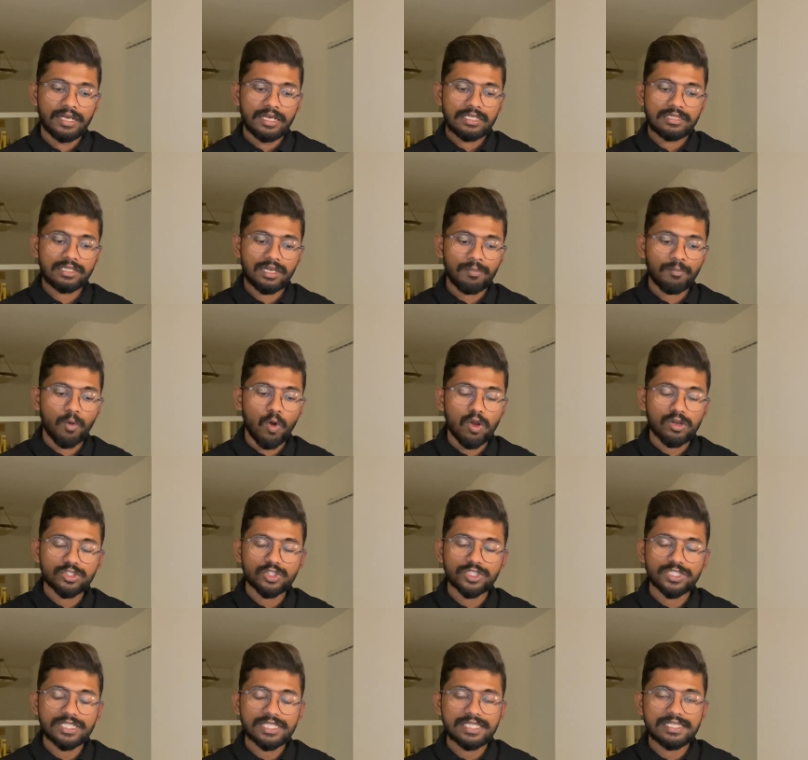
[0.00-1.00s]
the
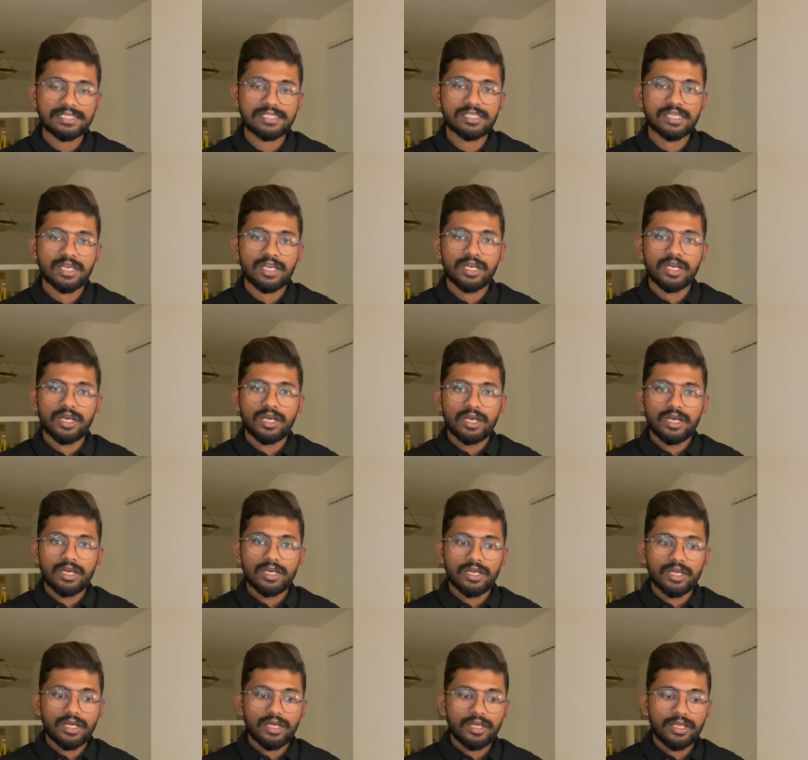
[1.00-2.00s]
opportunities
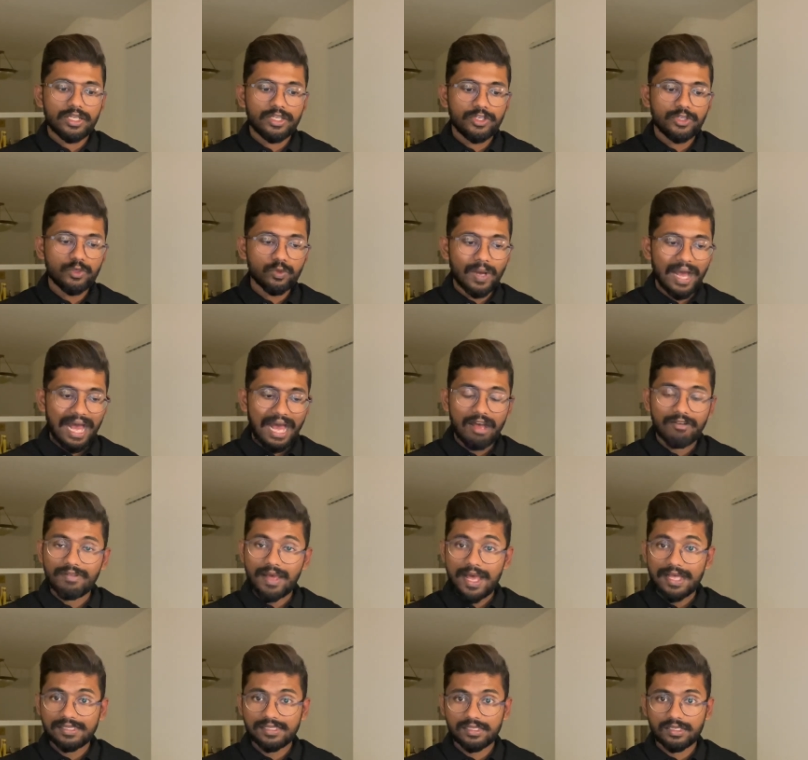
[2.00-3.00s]
you have
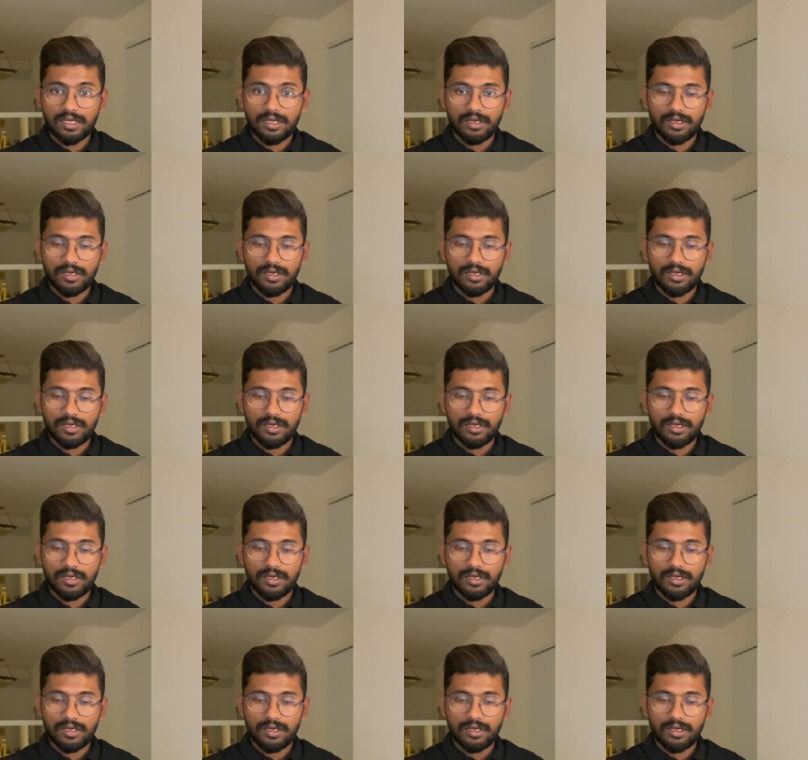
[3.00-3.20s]
as,